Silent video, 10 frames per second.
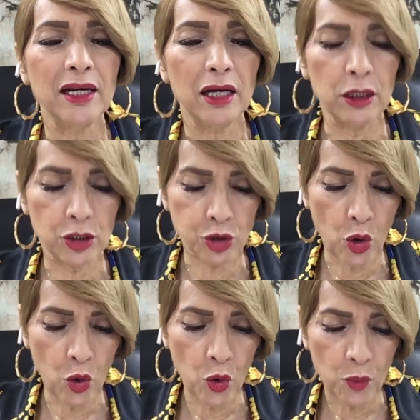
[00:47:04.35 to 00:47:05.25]
And
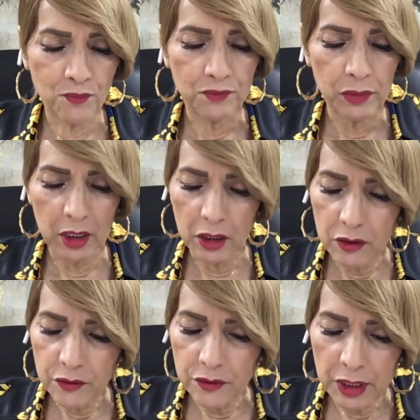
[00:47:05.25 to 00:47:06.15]
so
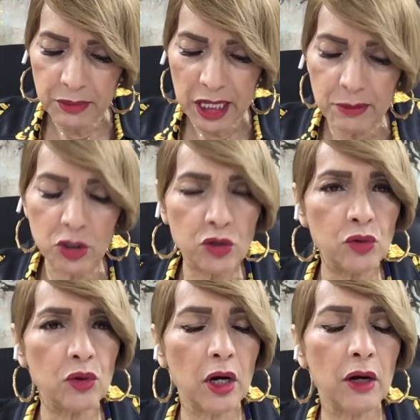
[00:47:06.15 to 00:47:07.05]
sometimes
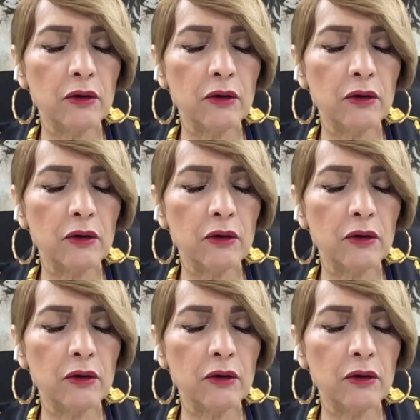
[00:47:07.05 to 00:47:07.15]
you uh,